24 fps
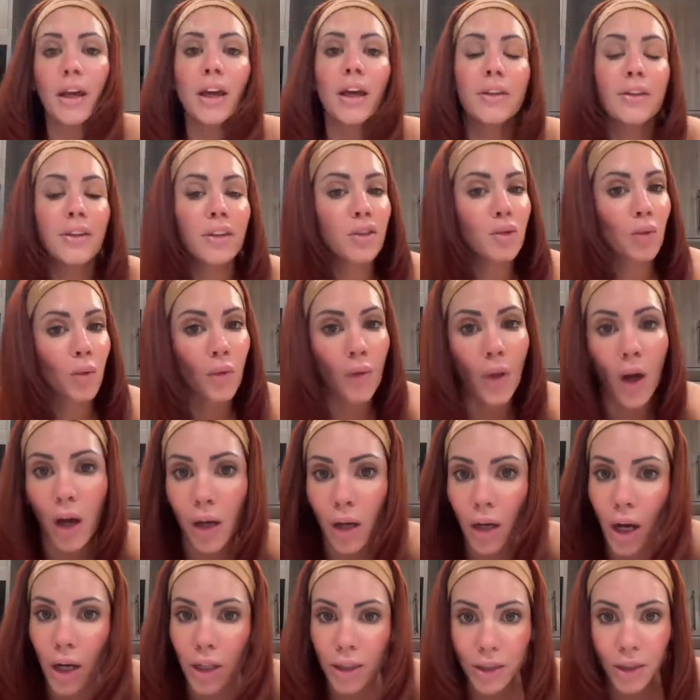This will not
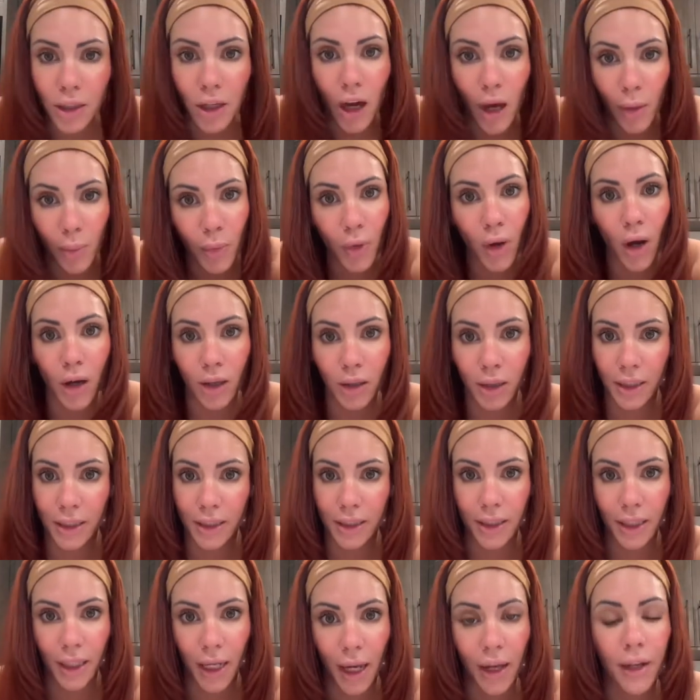cause the copper uglies
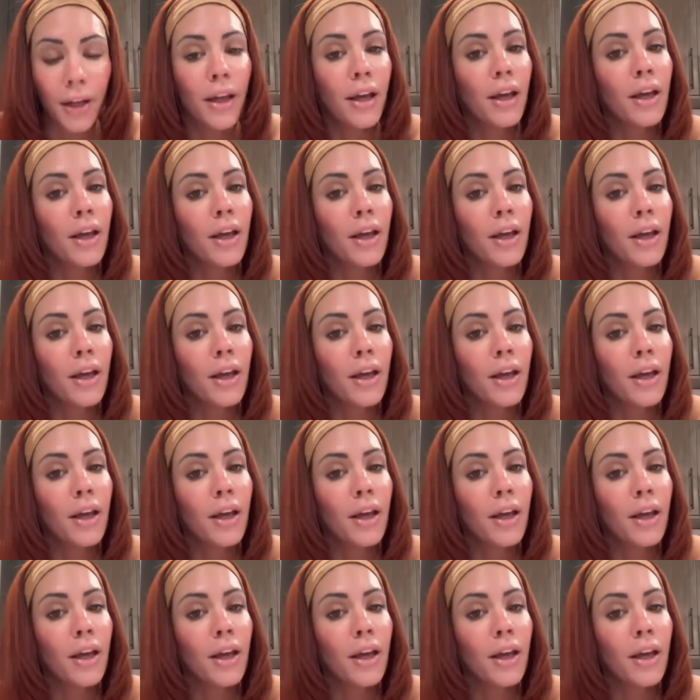again.